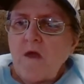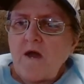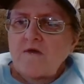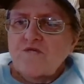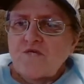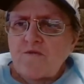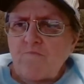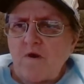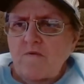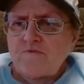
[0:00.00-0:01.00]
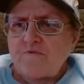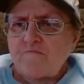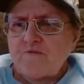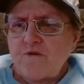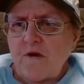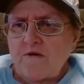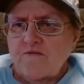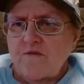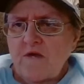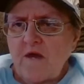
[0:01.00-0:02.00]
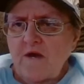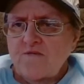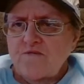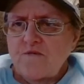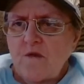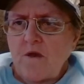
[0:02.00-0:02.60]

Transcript: And skin problems from stress, I guess.